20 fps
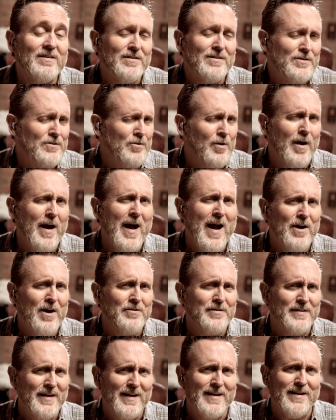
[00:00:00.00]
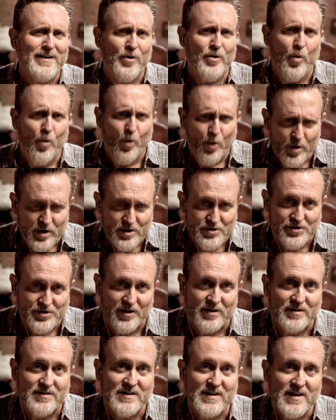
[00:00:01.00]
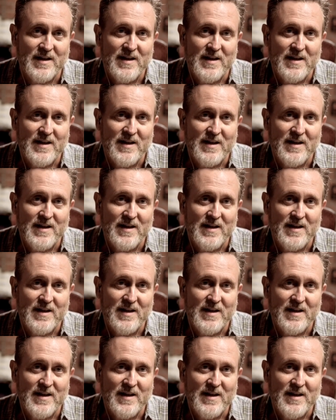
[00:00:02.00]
to our outdated org charts.